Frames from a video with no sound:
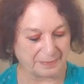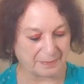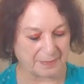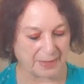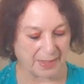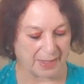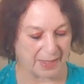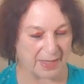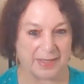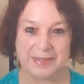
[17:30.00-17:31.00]

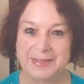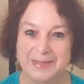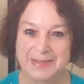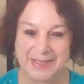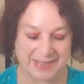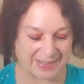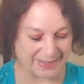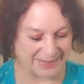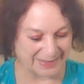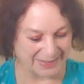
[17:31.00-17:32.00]

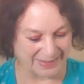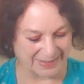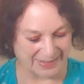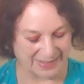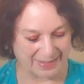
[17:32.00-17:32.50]
No one is speaking in this clip.